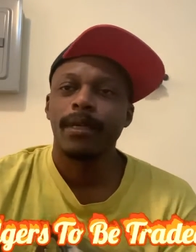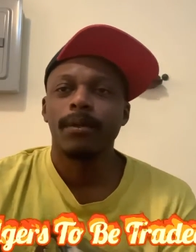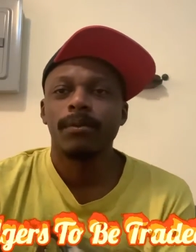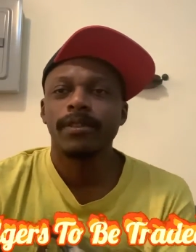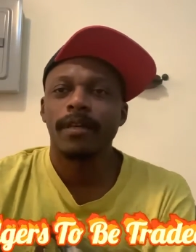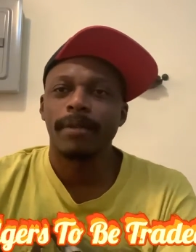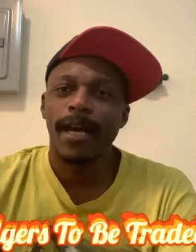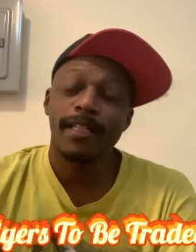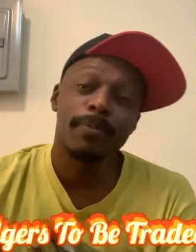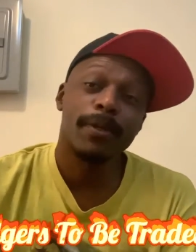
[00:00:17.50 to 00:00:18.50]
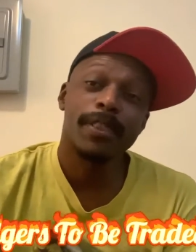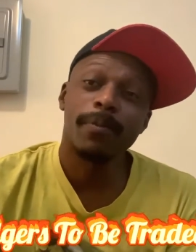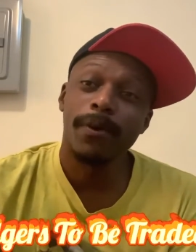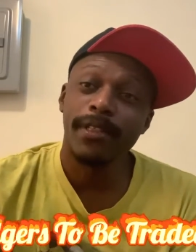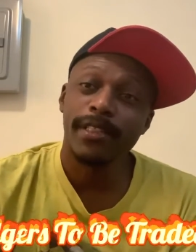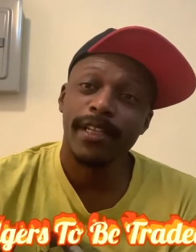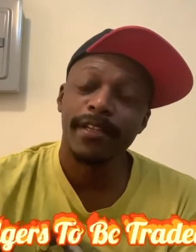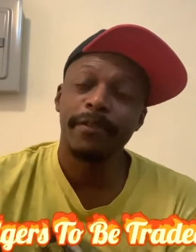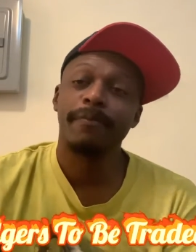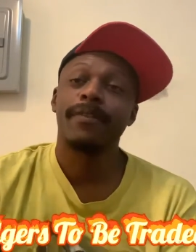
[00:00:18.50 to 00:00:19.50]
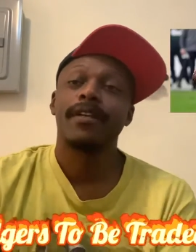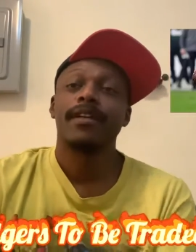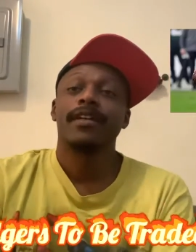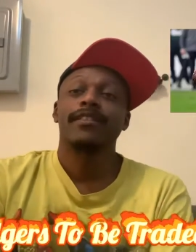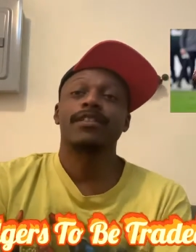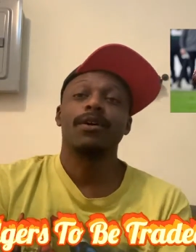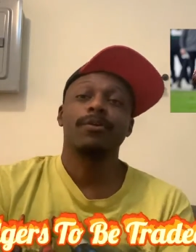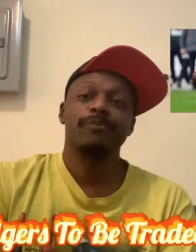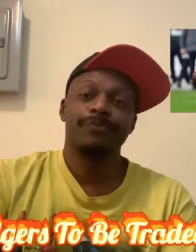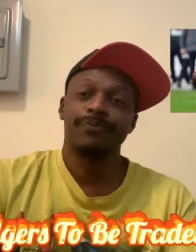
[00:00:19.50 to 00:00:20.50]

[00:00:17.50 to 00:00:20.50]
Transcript: What's up, guys? Prince Sports here. So,